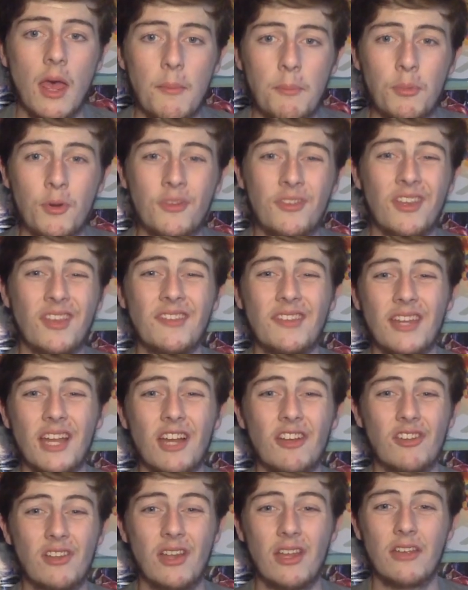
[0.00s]
But since it
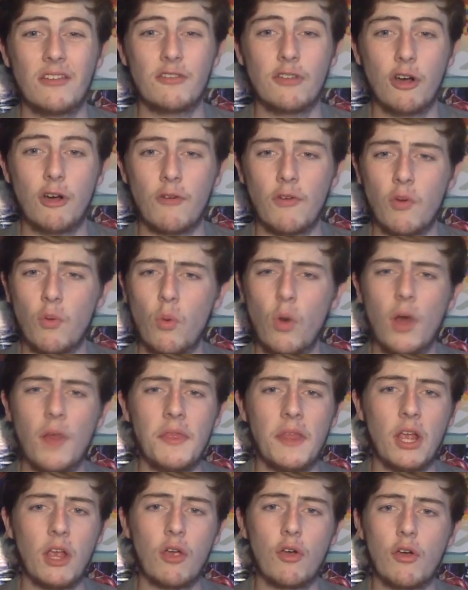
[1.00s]
actually is over, what
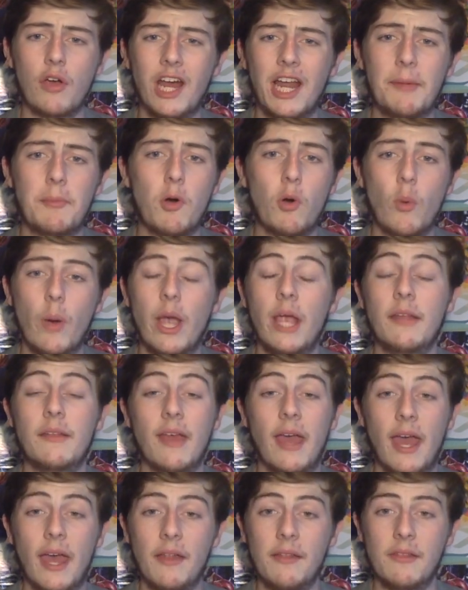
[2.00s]
an incredible way
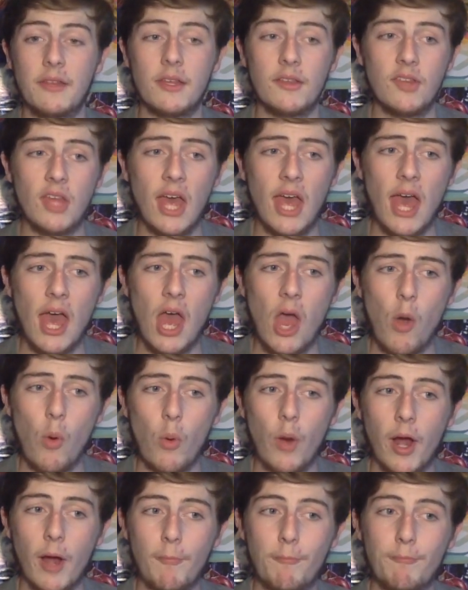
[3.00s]
to end this,
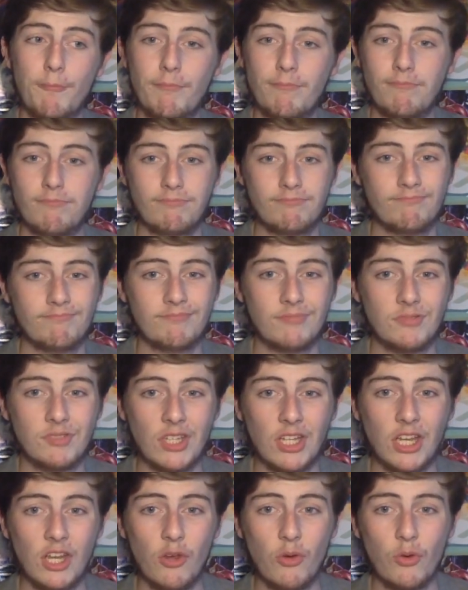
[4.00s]
where
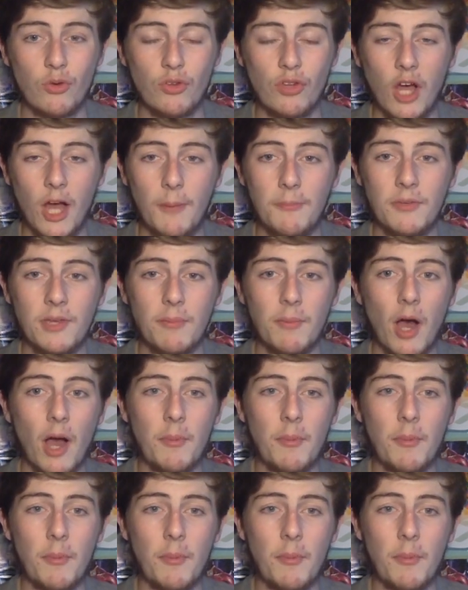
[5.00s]
they do time skip.